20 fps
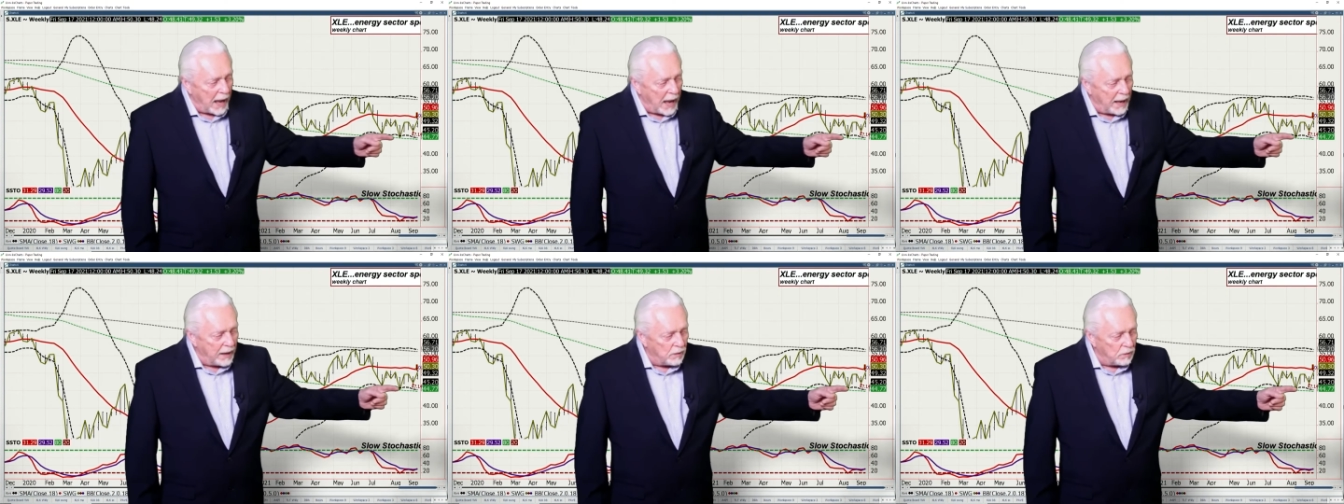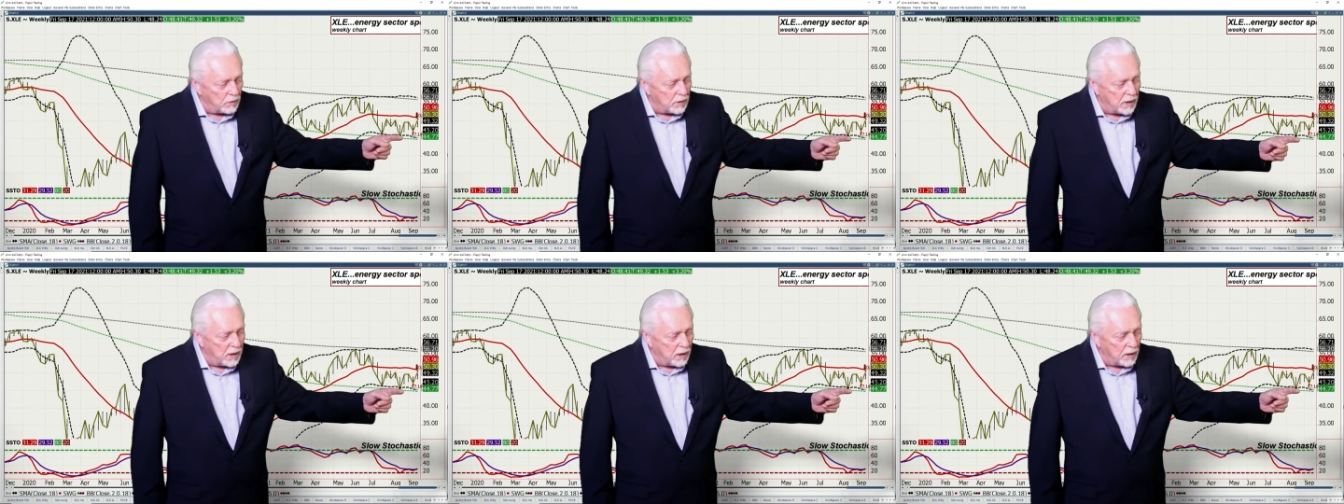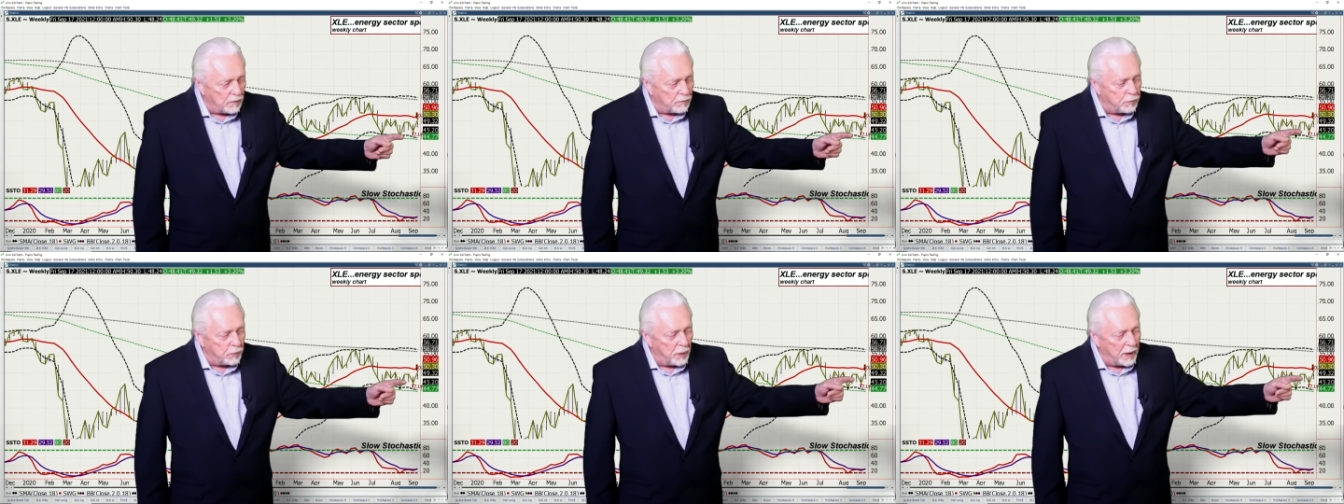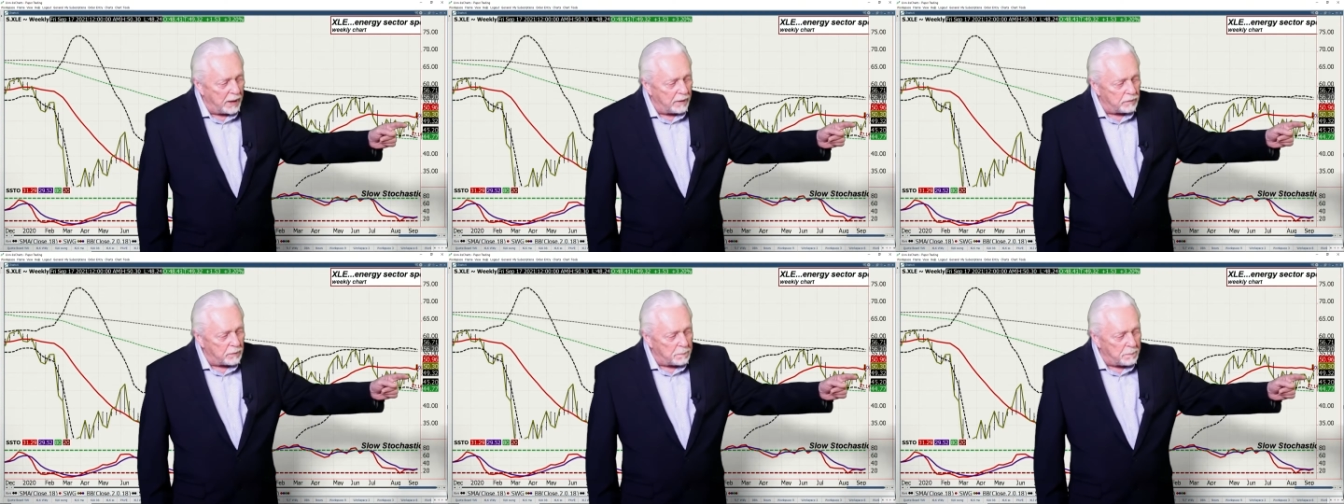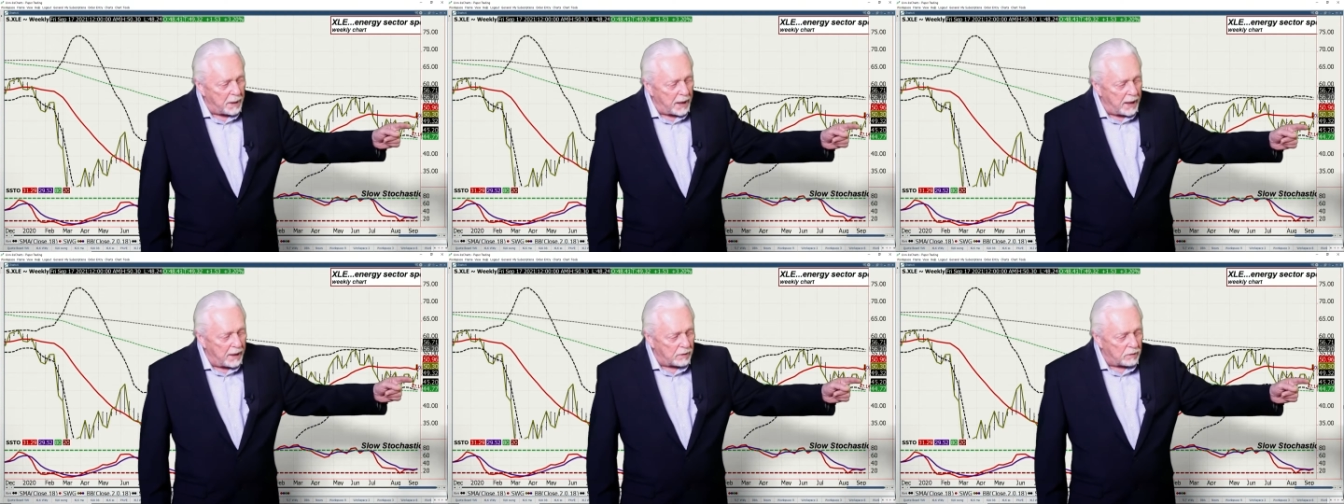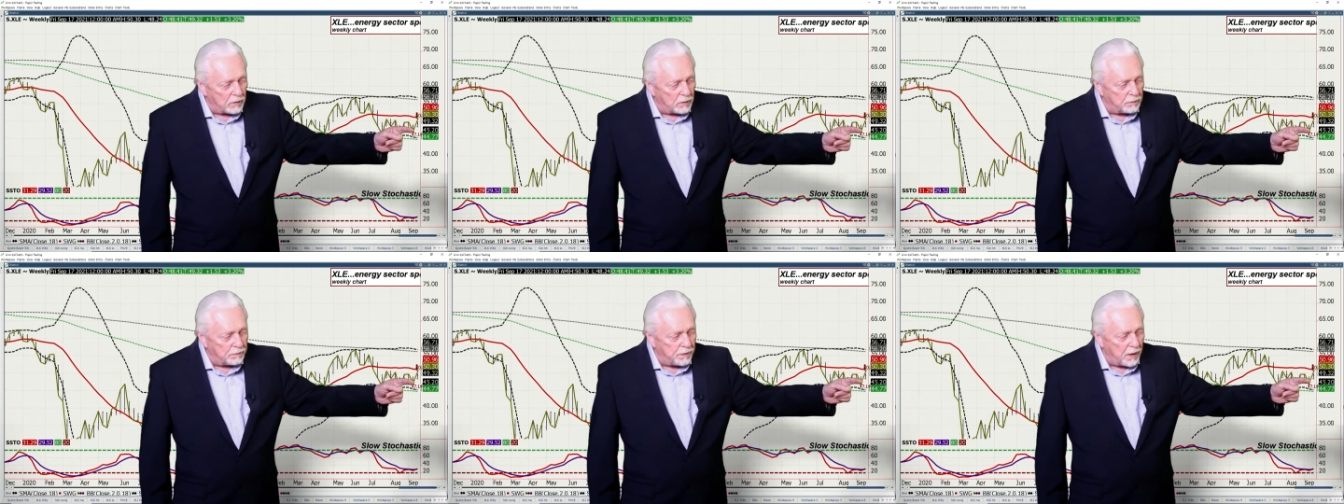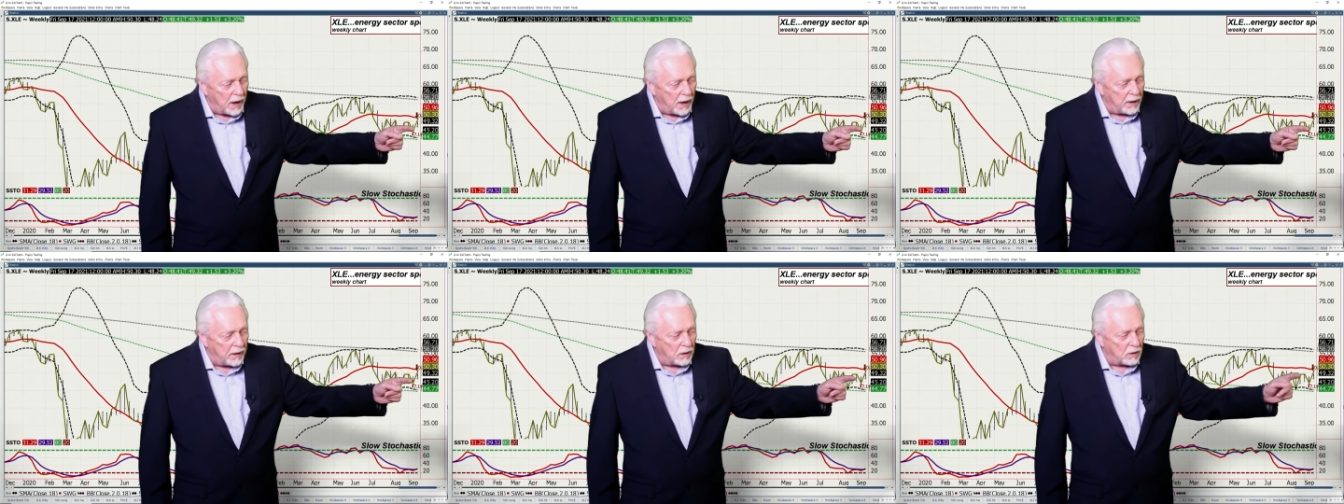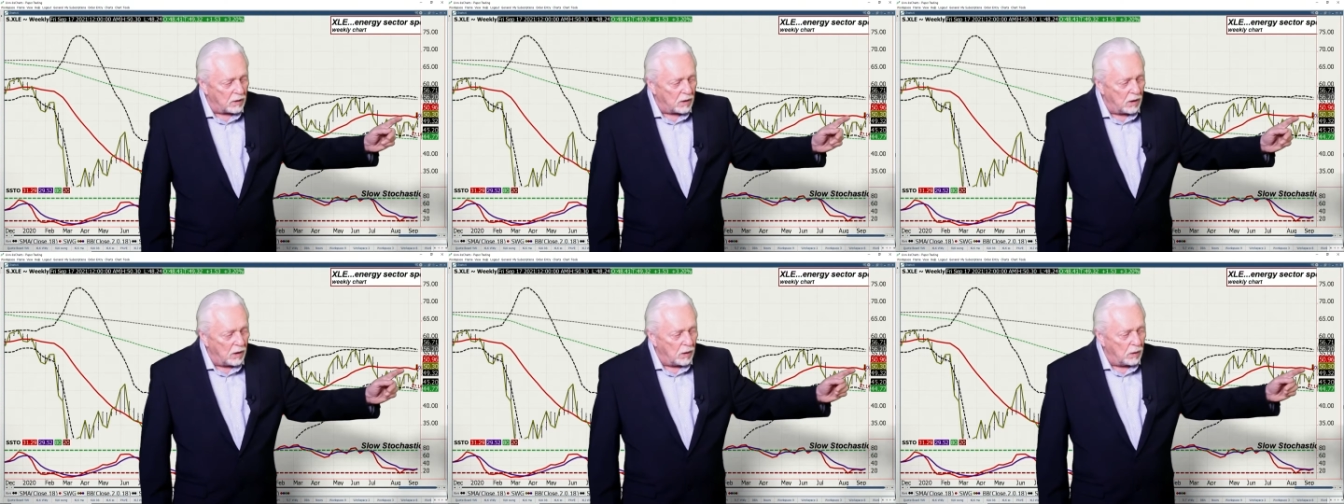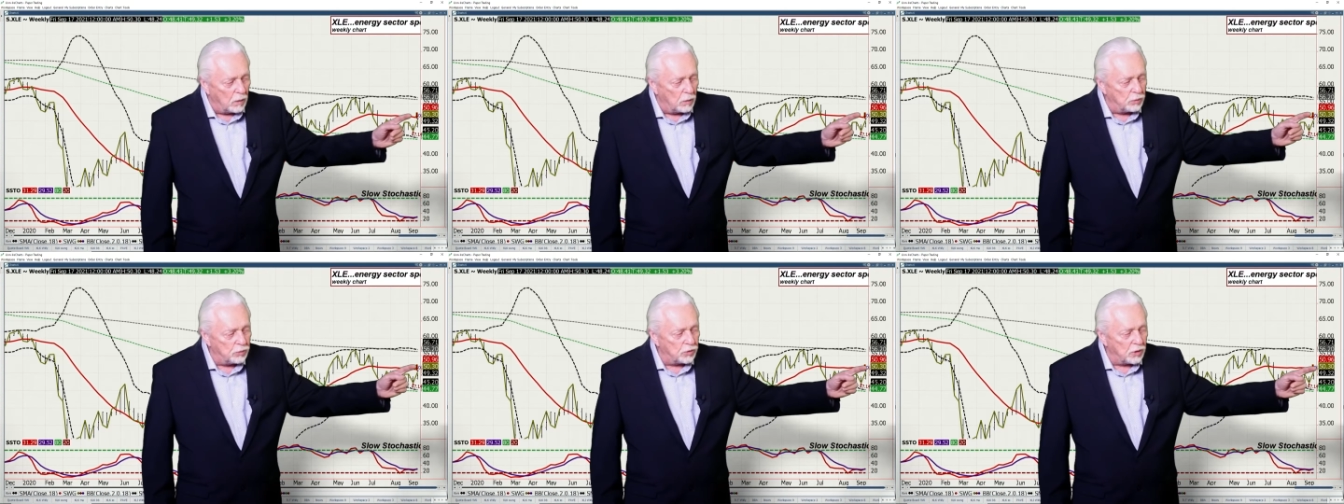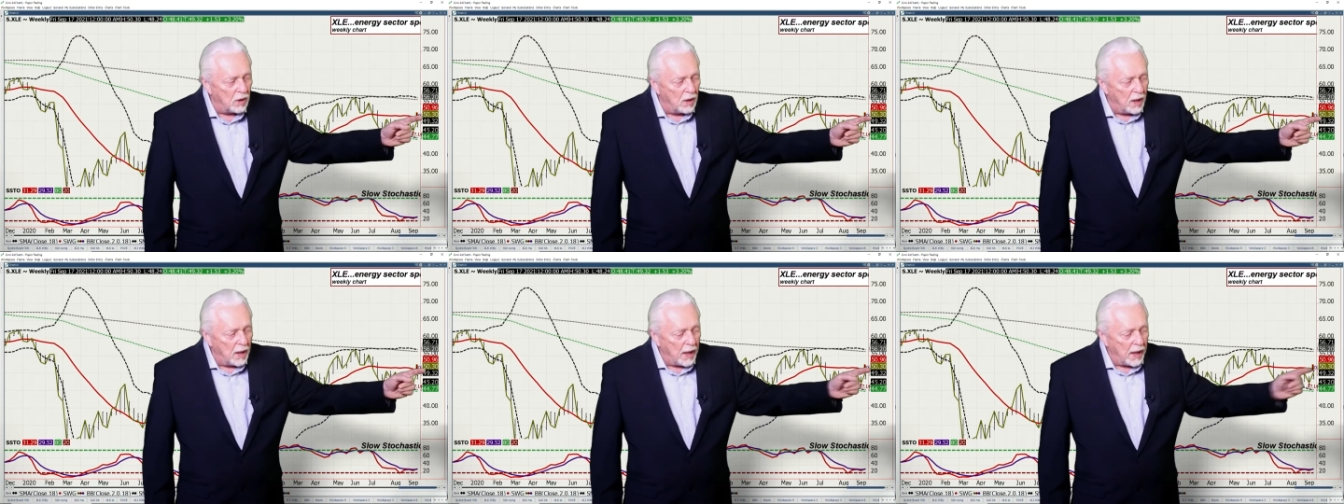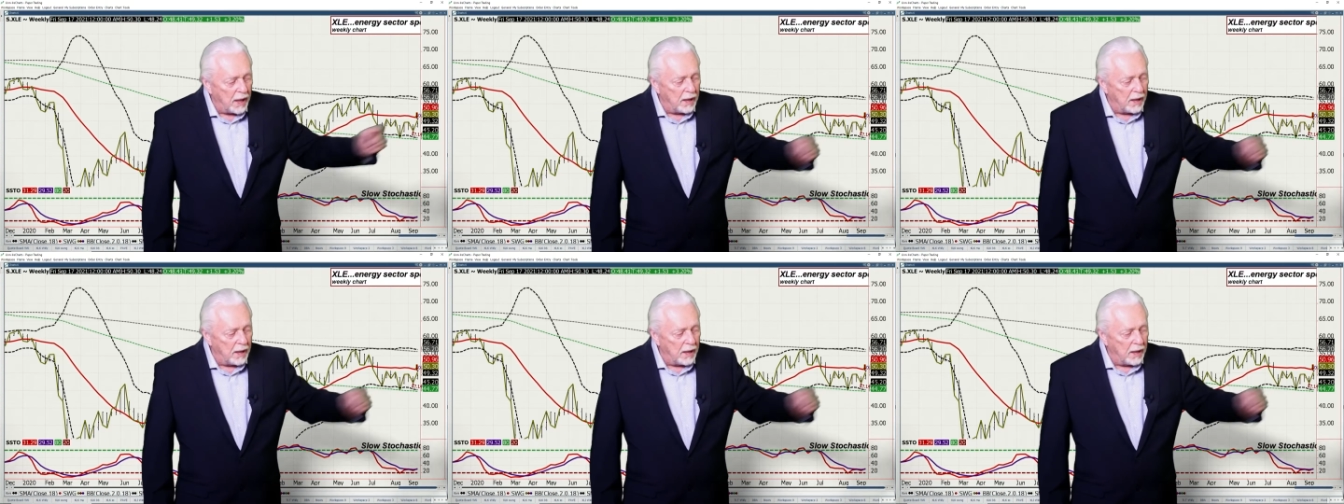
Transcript: I don't care if we have a pattern of higher lows